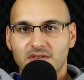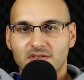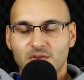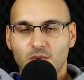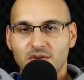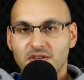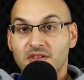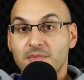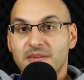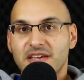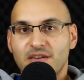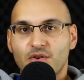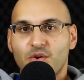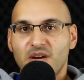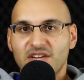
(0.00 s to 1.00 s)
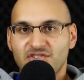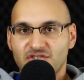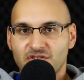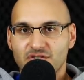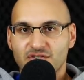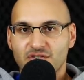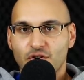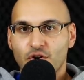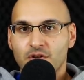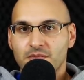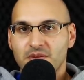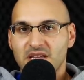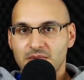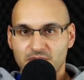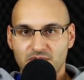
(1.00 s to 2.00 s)
So one of the big questions on
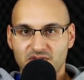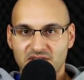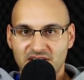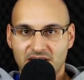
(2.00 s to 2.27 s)
people's